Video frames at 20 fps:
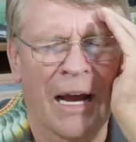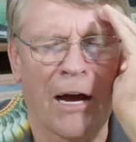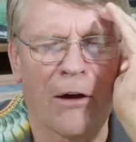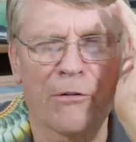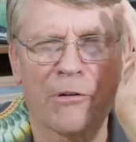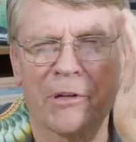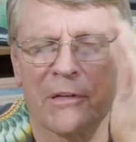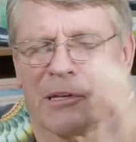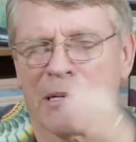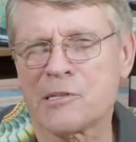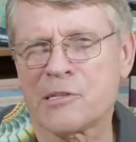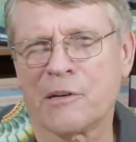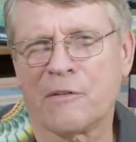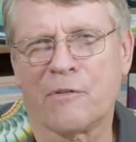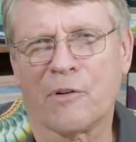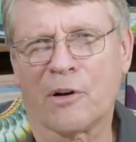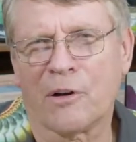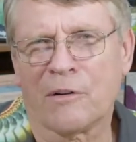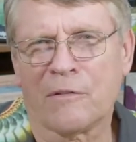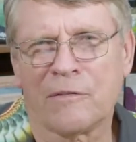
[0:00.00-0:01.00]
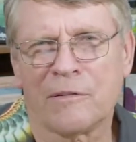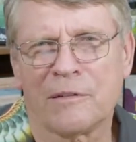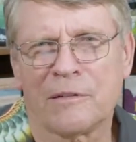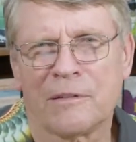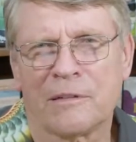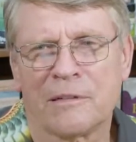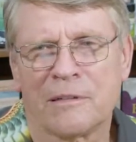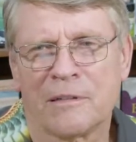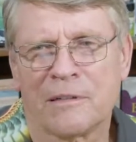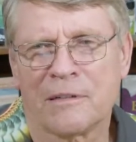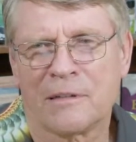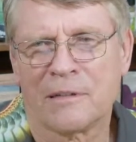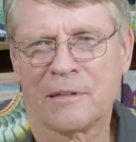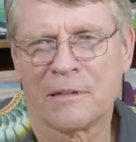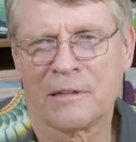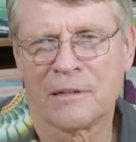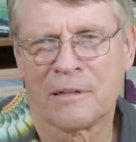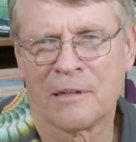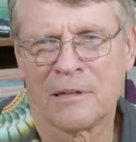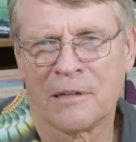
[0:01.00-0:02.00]
How did this evolve?
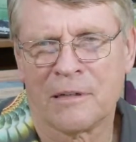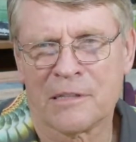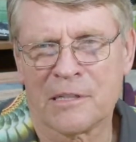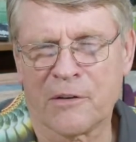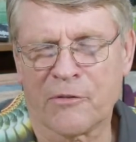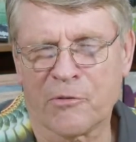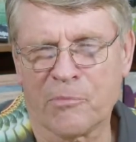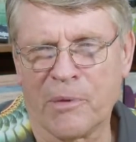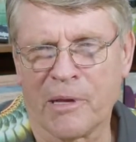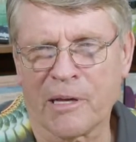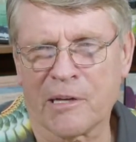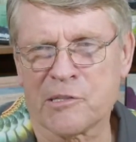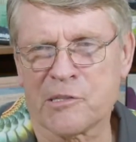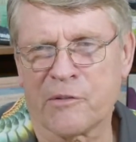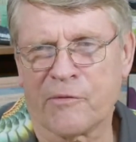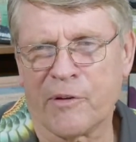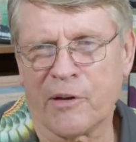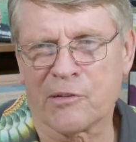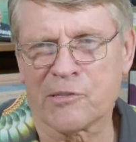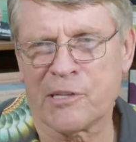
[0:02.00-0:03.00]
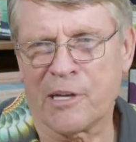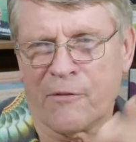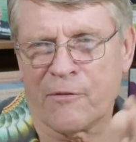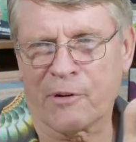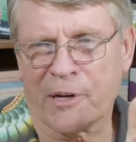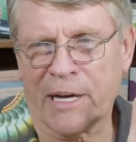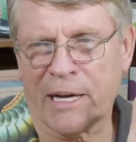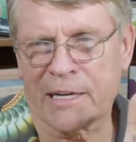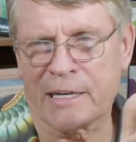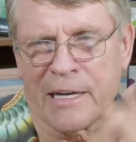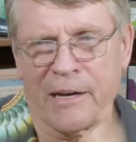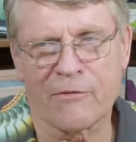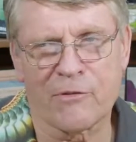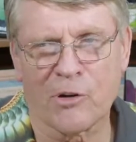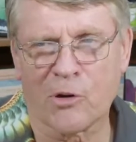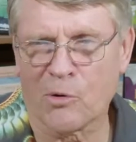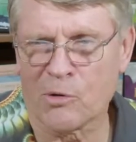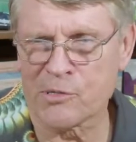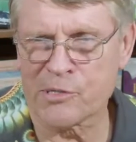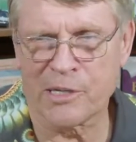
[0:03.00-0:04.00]
See, for millions of years, they forgot to have
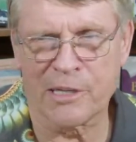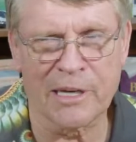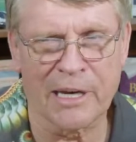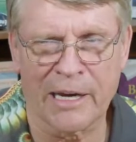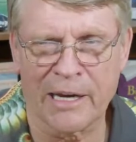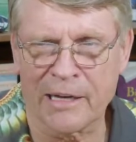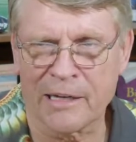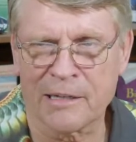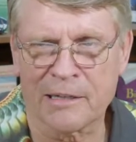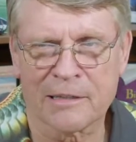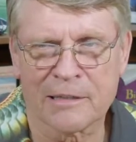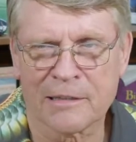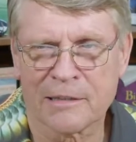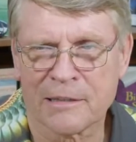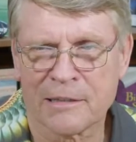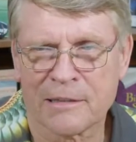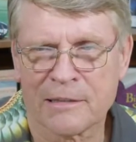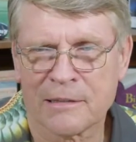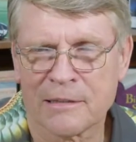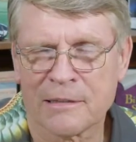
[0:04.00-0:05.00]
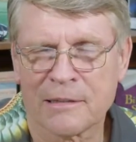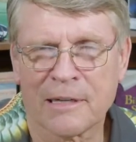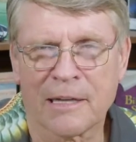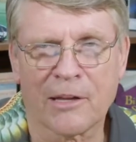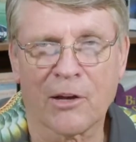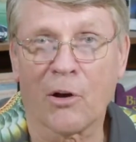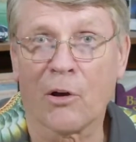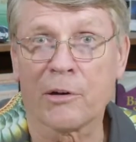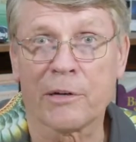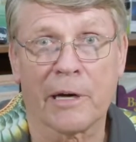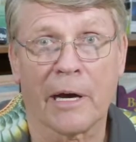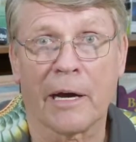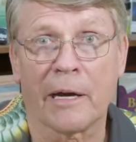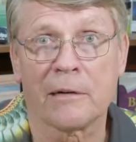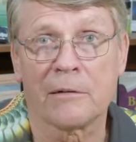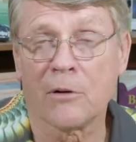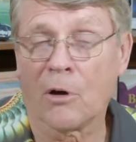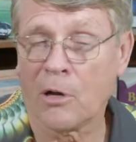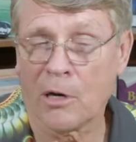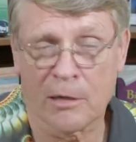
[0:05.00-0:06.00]
the holes in the egg, and they all
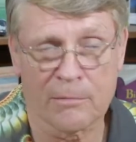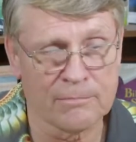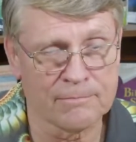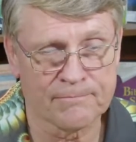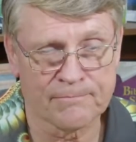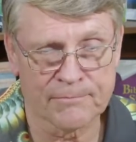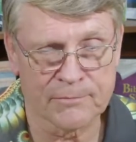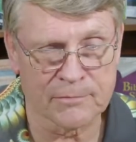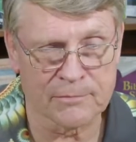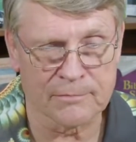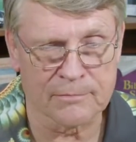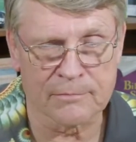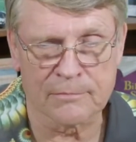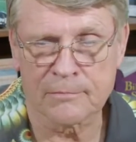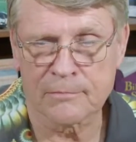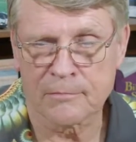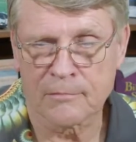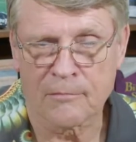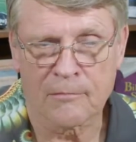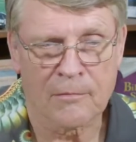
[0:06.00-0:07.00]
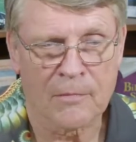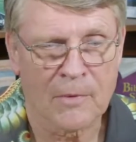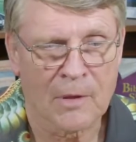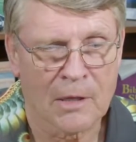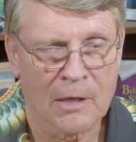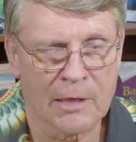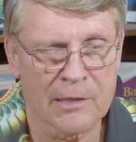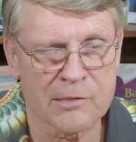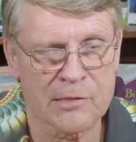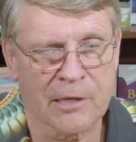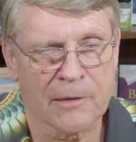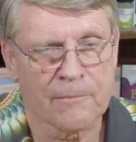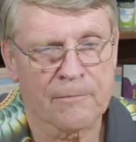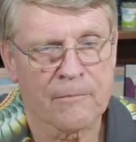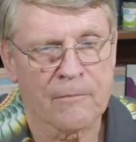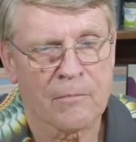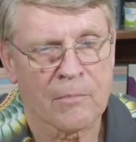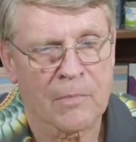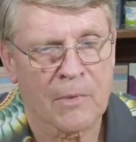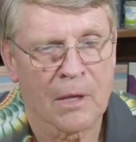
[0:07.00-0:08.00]
died, all of them. Let's see.
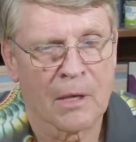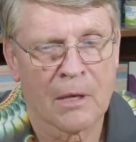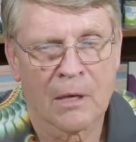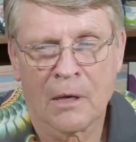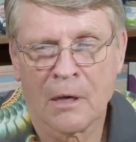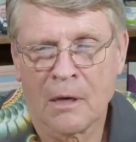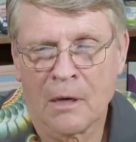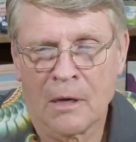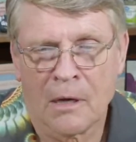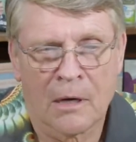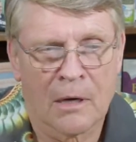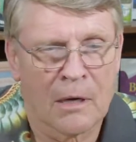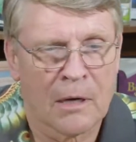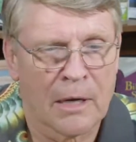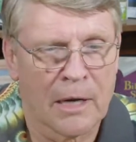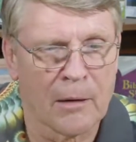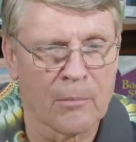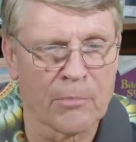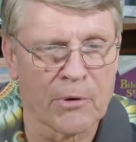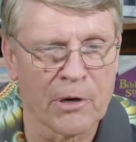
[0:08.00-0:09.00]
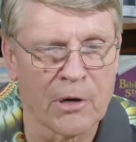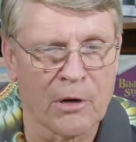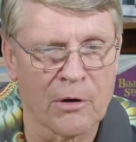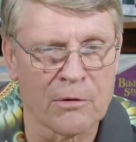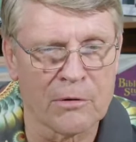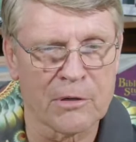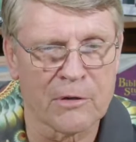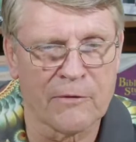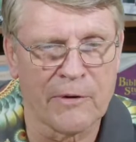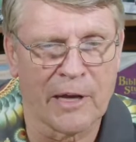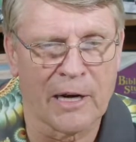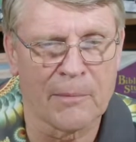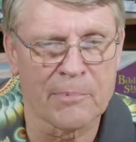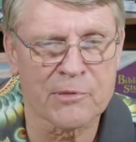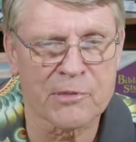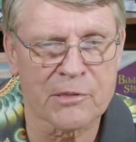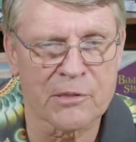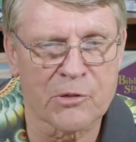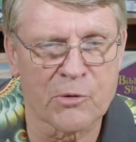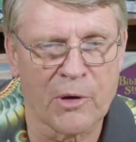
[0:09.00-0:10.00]
Embryo
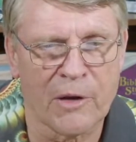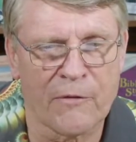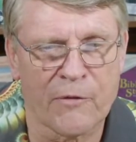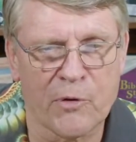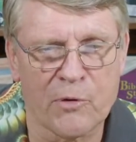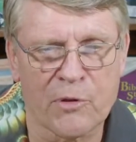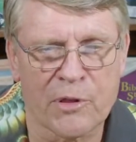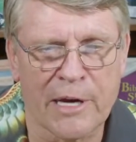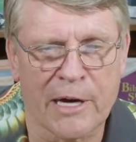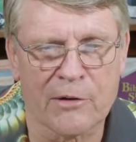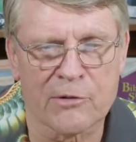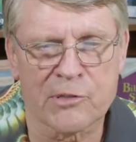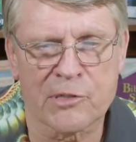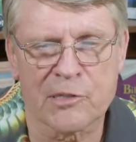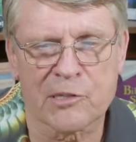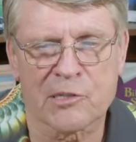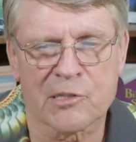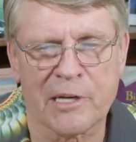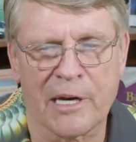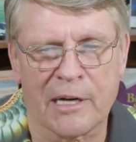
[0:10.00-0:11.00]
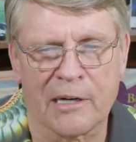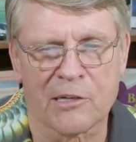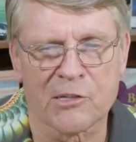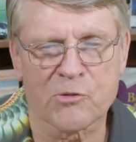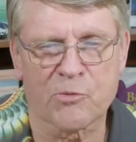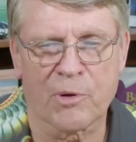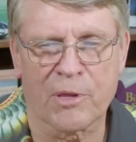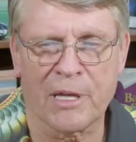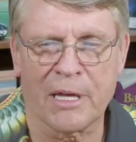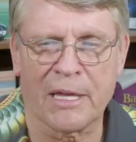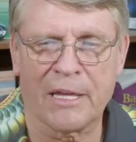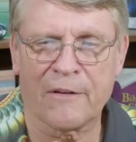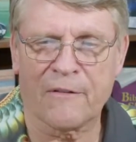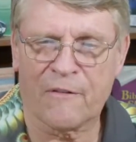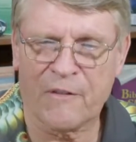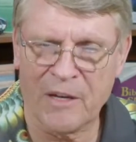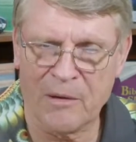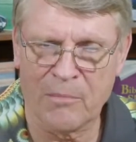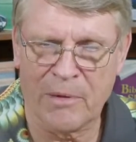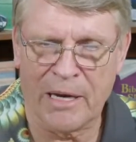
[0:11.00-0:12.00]
develops to a few thousand cells within the
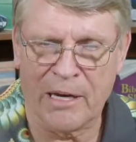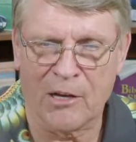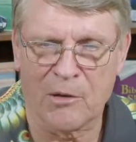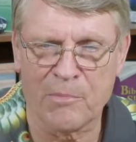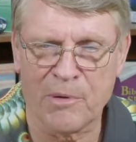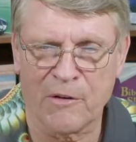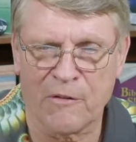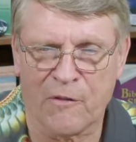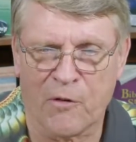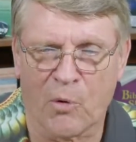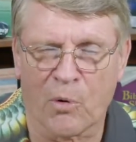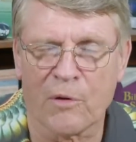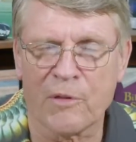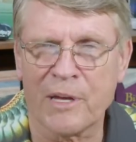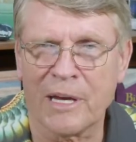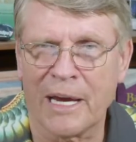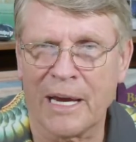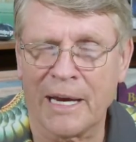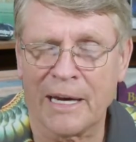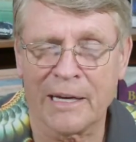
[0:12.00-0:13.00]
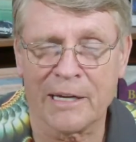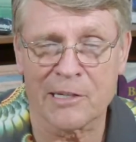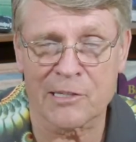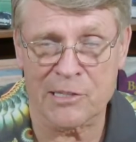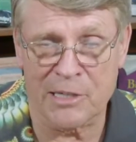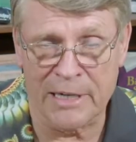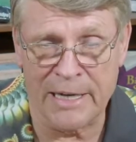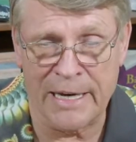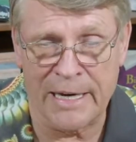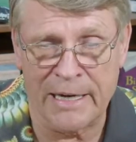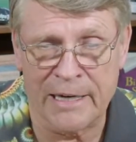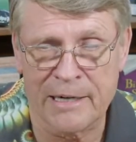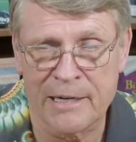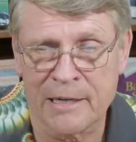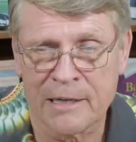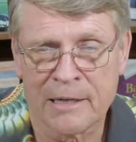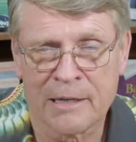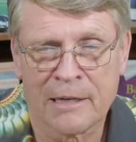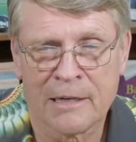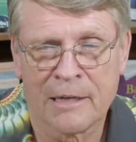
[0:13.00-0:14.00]
female before the egg is
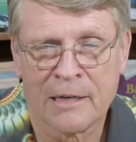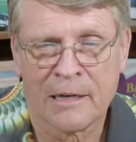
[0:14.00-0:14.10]
laid,